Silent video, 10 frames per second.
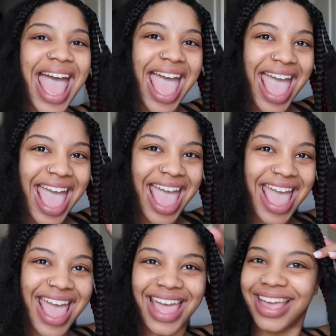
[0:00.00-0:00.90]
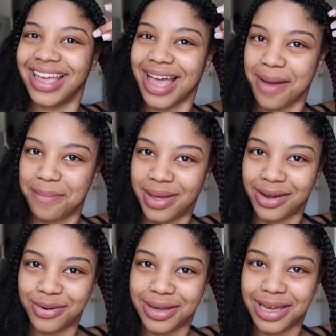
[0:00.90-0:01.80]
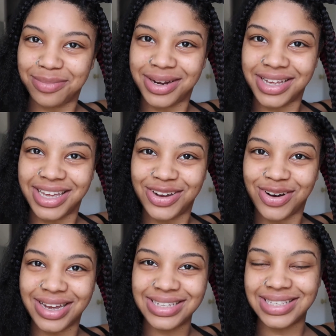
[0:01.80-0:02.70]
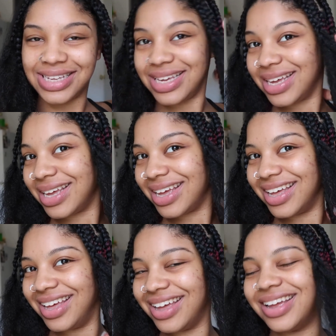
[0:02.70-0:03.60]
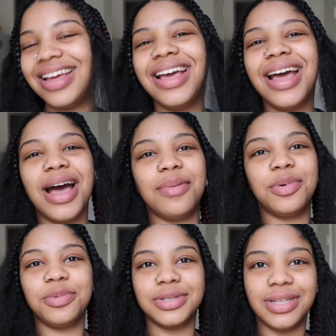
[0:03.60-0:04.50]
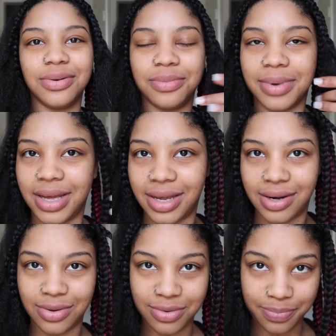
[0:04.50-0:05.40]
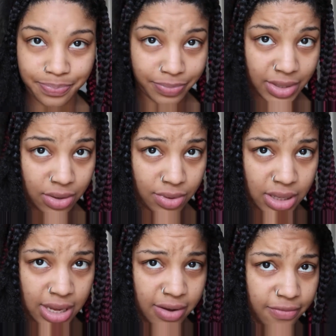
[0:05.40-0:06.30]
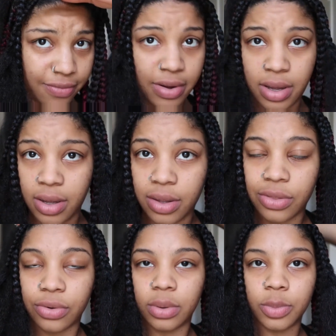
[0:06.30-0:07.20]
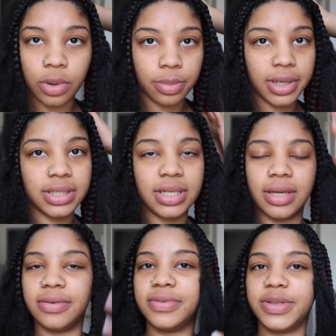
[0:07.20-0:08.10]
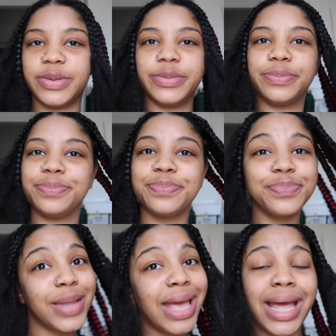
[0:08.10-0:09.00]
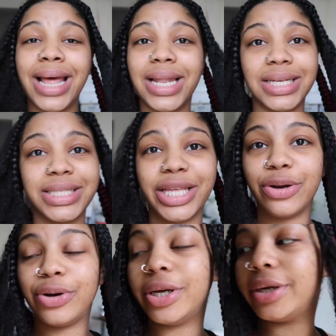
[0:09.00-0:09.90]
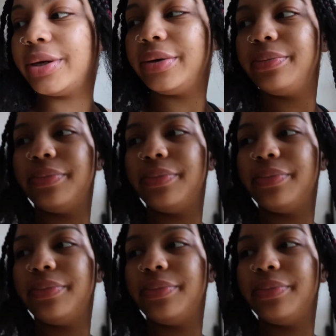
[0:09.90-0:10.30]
Hey, I'm back on camera looking crazy. I'm almost done with my hair though. I only have 3 more braids left, so let's get her done.